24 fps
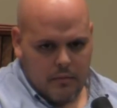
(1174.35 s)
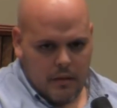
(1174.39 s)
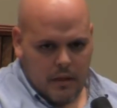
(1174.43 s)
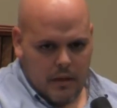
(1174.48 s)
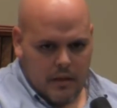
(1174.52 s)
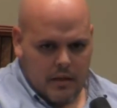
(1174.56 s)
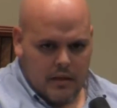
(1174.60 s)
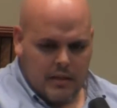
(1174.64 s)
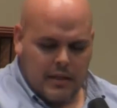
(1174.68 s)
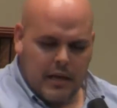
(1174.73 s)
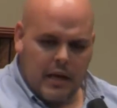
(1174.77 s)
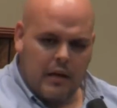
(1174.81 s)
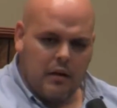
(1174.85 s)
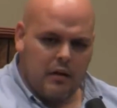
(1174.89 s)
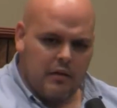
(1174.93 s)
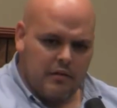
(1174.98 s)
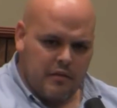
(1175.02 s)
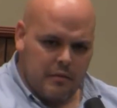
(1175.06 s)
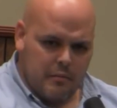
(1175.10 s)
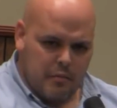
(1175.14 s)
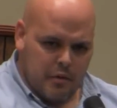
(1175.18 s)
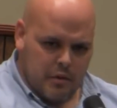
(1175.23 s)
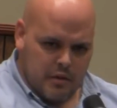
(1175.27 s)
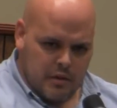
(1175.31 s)
And the title
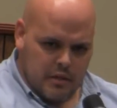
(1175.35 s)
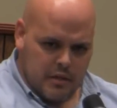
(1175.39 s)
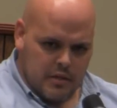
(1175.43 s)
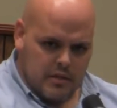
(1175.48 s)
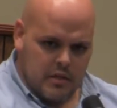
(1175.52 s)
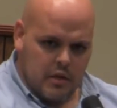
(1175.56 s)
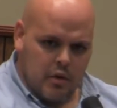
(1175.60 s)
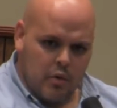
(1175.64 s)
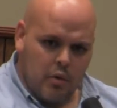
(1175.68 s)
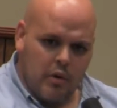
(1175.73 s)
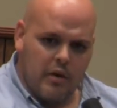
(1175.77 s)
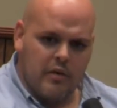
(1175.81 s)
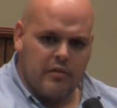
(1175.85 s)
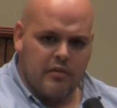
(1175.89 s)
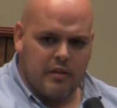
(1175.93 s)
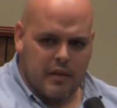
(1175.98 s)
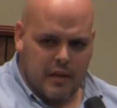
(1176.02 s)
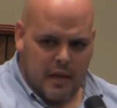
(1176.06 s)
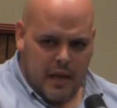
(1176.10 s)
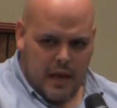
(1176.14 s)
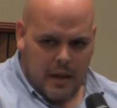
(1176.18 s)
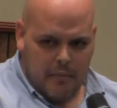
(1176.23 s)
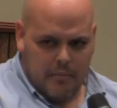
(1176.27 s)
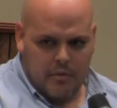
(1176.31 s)
of the book is A Queer
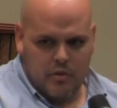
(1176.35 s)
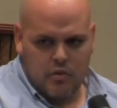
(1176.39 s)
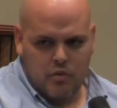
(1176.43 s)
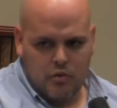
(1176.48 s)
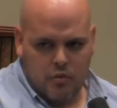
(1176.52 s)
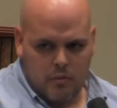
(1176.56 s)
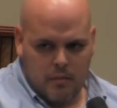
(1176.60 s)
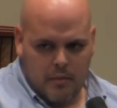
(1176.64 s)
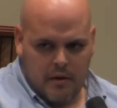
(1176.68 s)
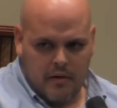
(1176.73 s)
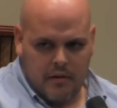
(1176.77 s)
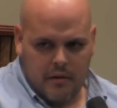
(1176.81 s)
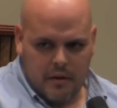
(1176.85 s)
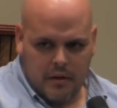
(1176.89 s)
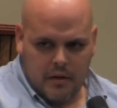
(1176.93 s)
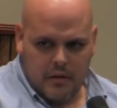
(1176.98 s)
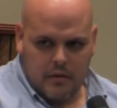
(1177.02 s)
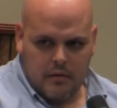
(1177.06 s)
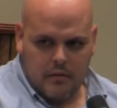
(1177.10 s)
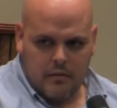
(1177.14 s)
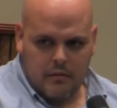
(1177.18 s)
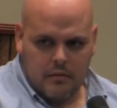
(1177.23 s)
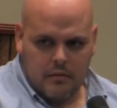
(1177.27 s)
Thing Happened to America.